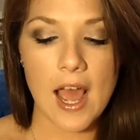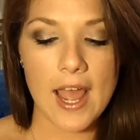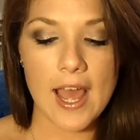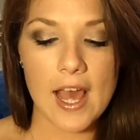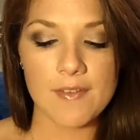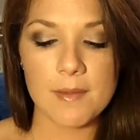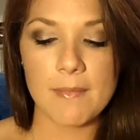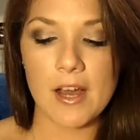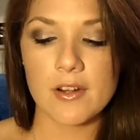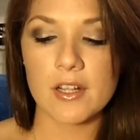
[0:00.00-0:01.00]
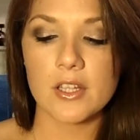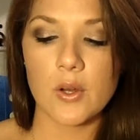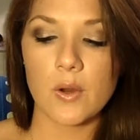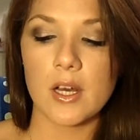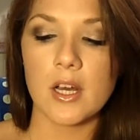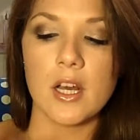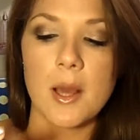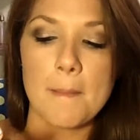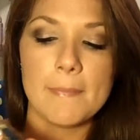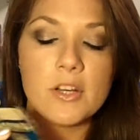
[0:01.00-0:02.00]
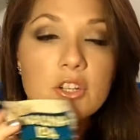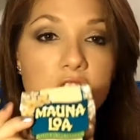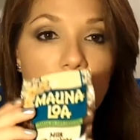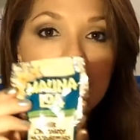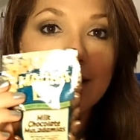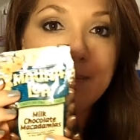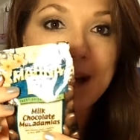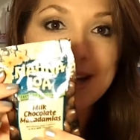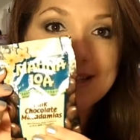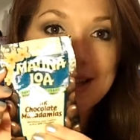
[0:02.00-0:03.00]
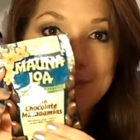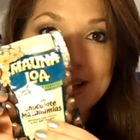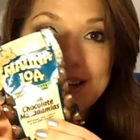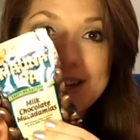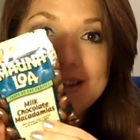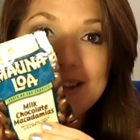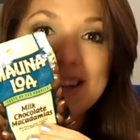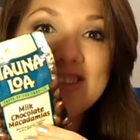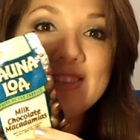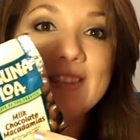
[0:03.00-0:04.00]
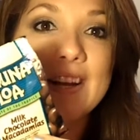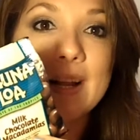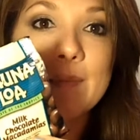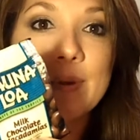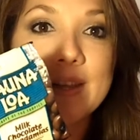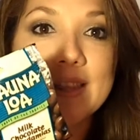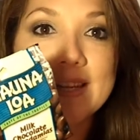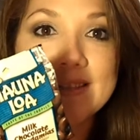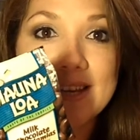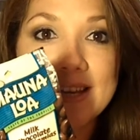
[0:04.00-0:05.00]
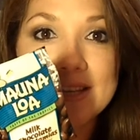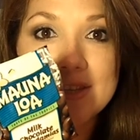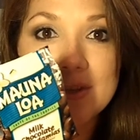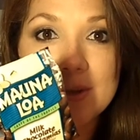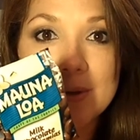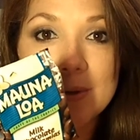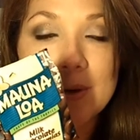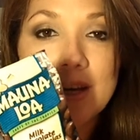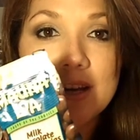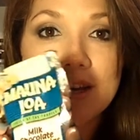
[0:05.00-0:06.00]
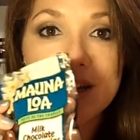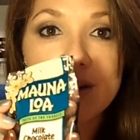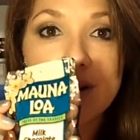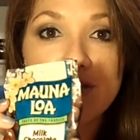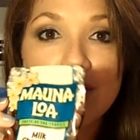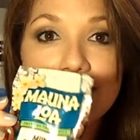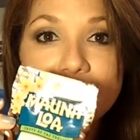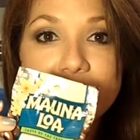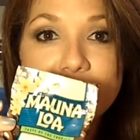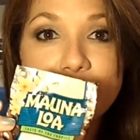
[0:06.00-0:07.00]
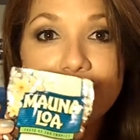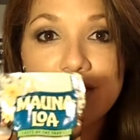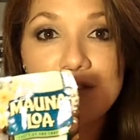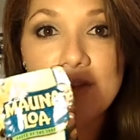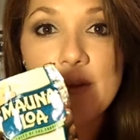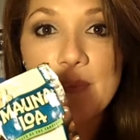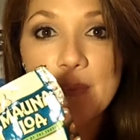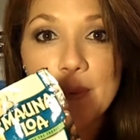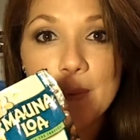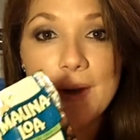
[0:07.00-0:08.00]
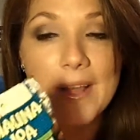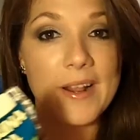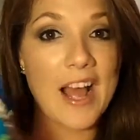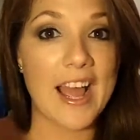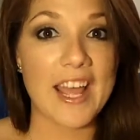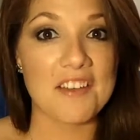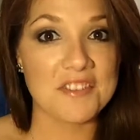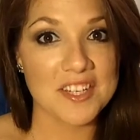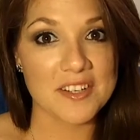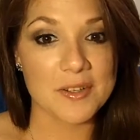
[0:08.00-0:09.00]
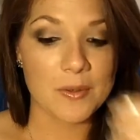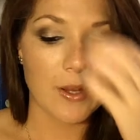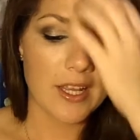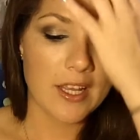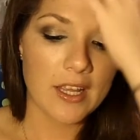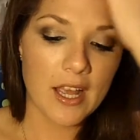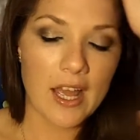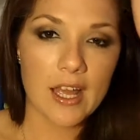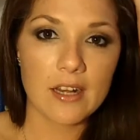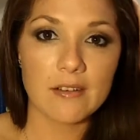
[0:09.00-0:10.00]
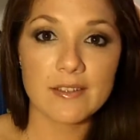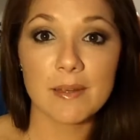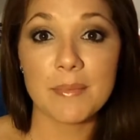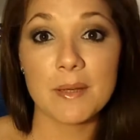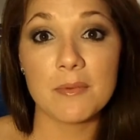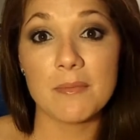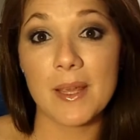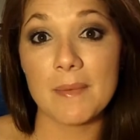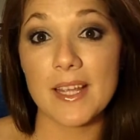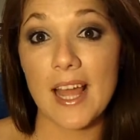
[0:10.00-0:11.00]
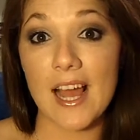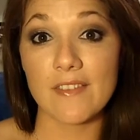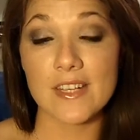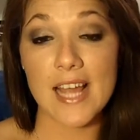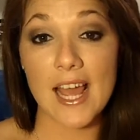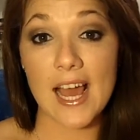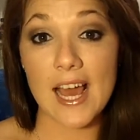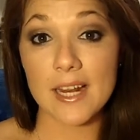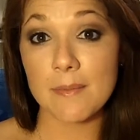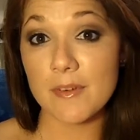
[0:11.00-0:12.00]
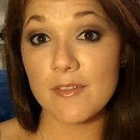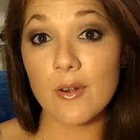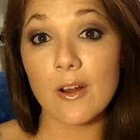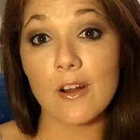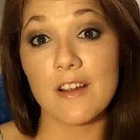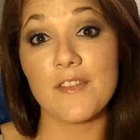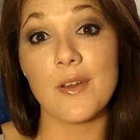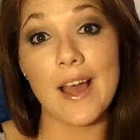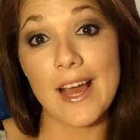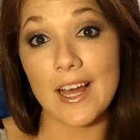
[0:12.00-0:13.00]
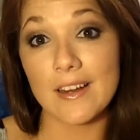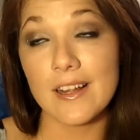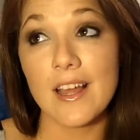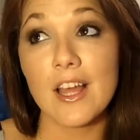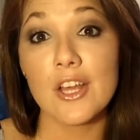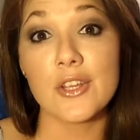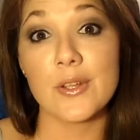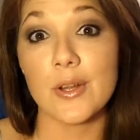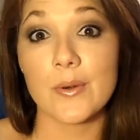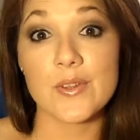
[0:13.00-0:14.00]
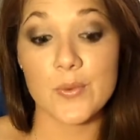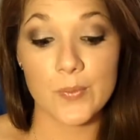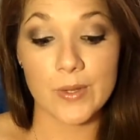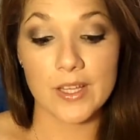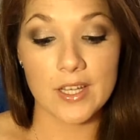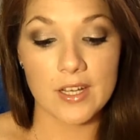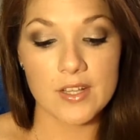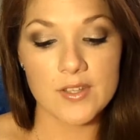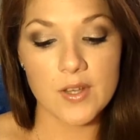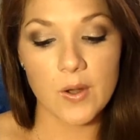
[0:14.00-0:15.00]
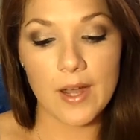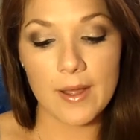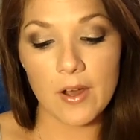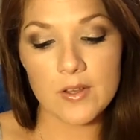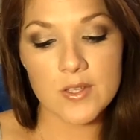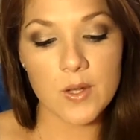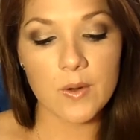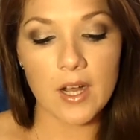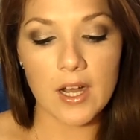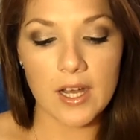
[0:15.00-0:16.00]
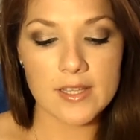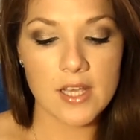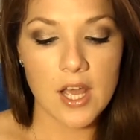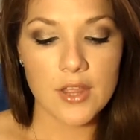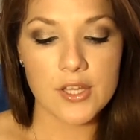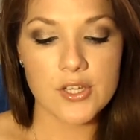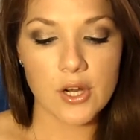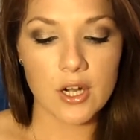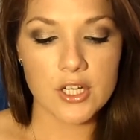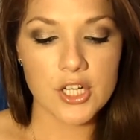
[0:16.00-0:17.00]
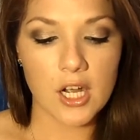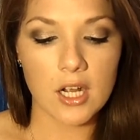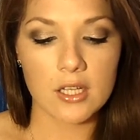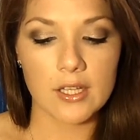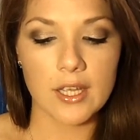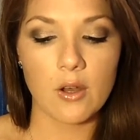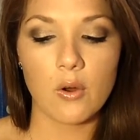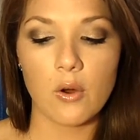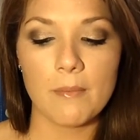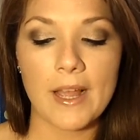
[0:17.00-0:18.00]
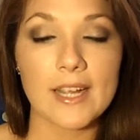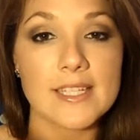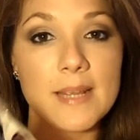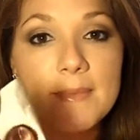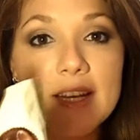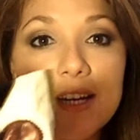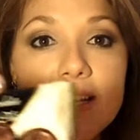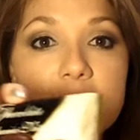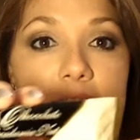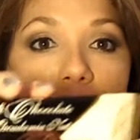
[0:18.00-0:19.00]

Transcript: I have the Mauna Loa milk chocolate macadamia nuts and I just thought I'd put this in to you know give you guys a little bit of what I have here in Hawaii and some people maybe haven't had it before or if you had you know it's really good. So I also got the dark chocolate whole macadamia nuts.